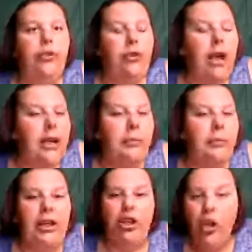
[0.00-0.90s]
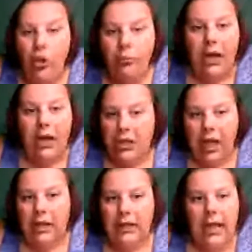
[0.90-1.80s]
trying to make too much
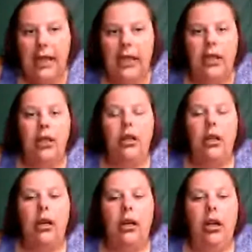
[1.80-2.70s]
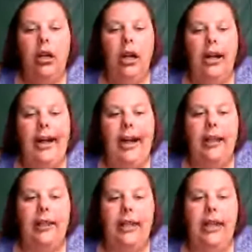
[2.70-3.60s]
content,
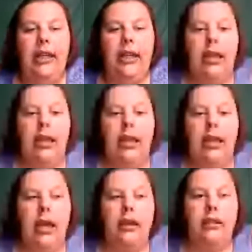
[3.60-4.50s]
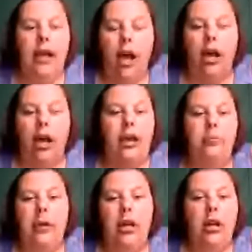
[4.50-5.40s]
I think, at a
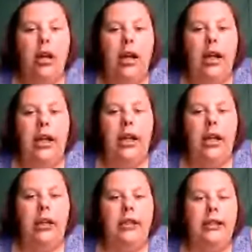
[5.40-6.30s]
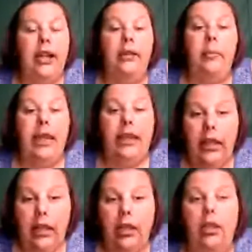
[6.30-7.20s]
time, instead of
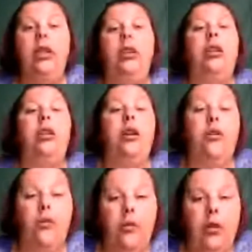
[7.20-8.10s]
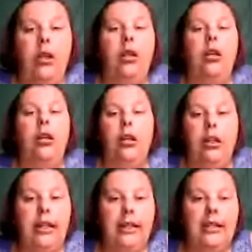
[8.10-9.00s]
making,
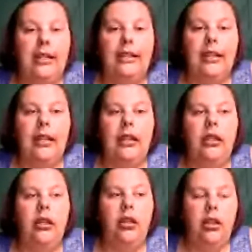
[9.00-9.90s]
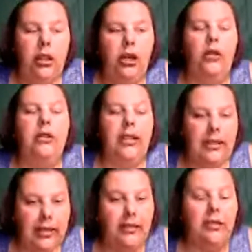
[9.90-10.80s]
consistent, it's
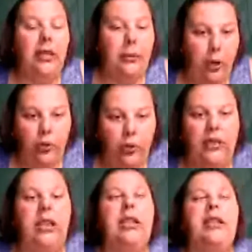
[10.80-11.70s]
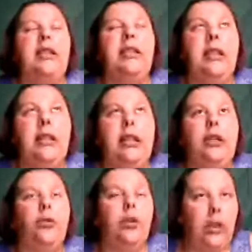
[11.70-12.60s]
consistently posting, consistently
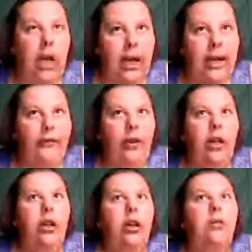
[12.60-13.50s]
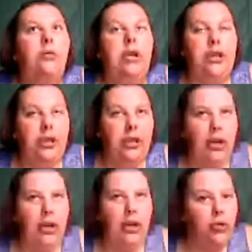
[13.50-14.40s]
going live, which
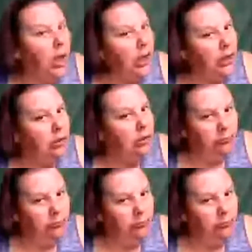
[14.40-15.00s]
I'm trying.